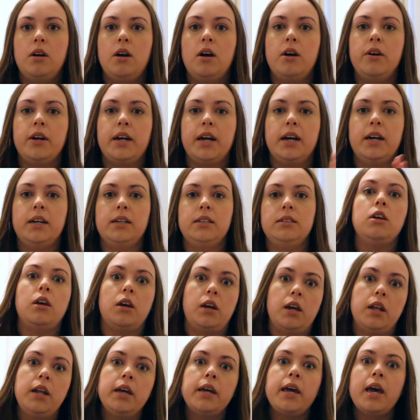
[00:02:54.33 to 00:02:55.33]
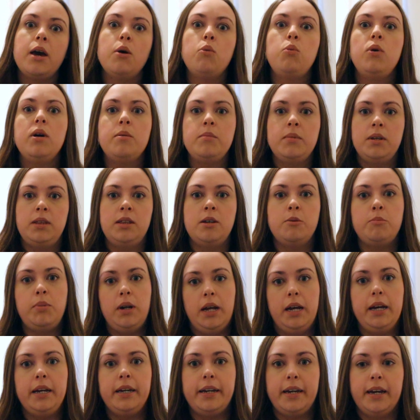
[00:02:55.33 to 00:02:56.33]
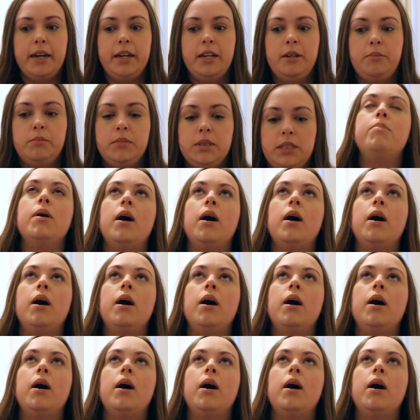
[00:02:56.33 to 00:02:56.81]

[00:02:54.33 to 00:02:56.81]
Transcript: Okay, you're gonna get women that play games.